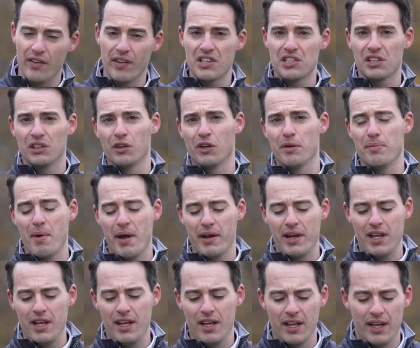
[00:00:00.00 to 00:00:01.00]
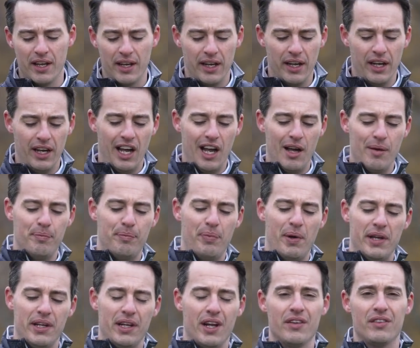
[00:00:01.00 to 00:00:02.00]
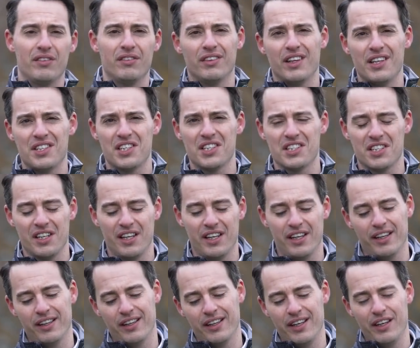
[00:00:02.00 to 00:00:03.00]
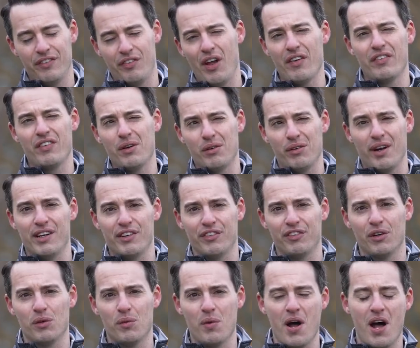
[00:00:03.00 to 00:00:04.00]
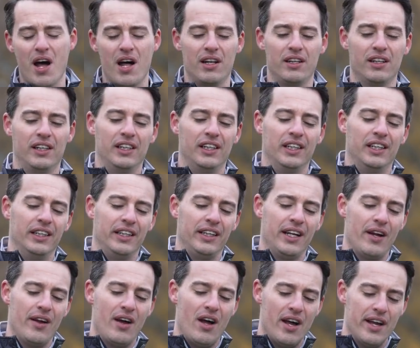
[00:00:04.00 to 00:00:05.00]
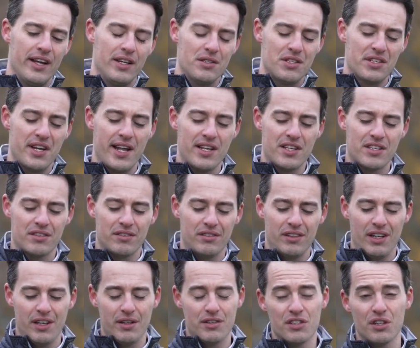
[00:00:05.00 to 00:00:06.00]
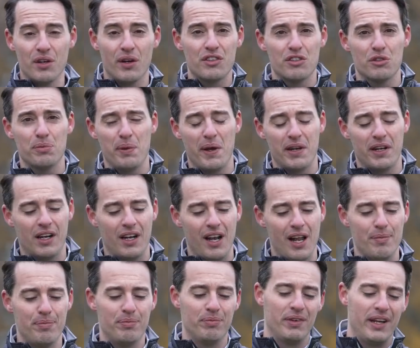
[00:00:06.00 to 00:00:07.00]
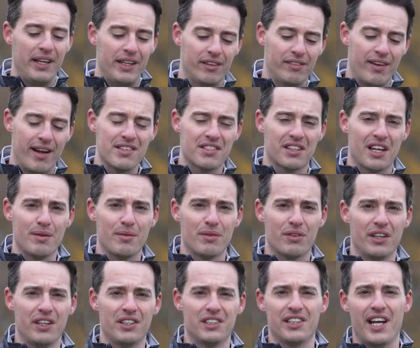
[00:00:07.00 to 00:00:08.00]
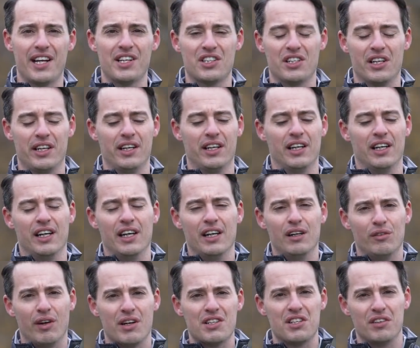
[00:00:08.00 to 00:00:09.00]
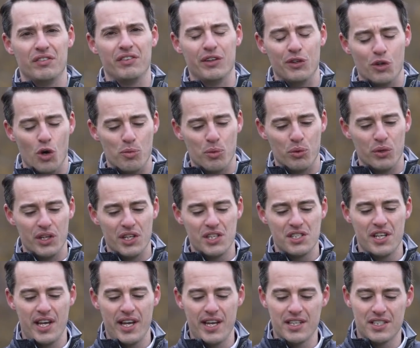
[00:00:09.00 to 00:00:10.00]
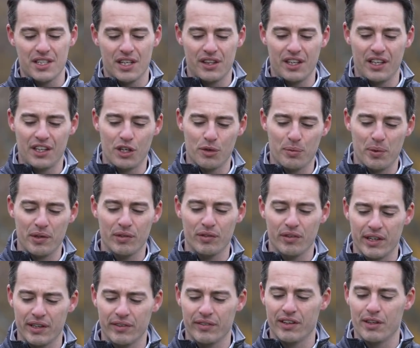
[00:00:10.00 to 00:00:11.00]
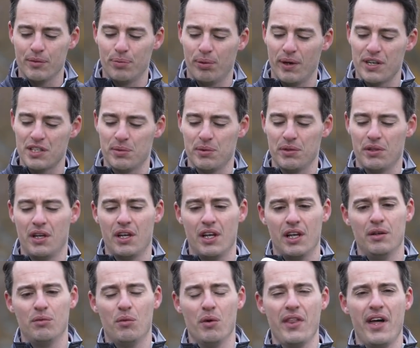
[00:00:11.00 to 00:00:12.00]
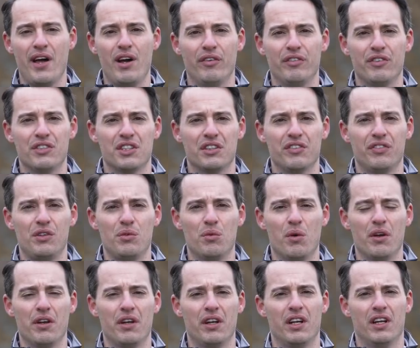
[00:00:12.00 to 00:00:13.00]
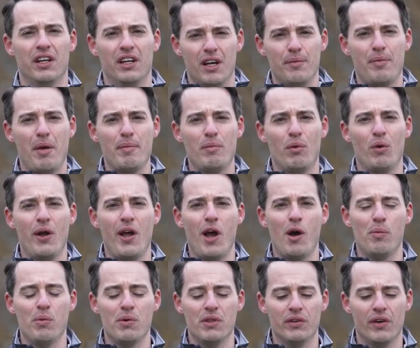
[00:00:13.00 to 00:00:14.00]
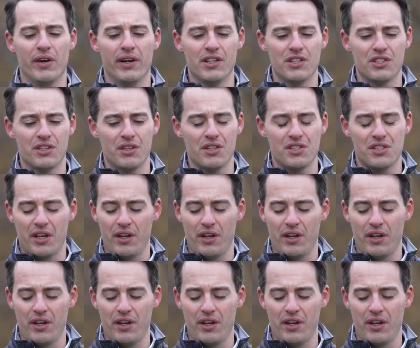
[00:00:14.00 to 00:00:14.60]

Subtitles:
That's a lot of money, but you know, this is if you haven't upgraded for a while, you know, iron sets, you know, £200 a club in the grand scheme of things is actually relatively normal these days, and I think you'll be really, really impressed with what that offers if you want a bit more help with your iron shots.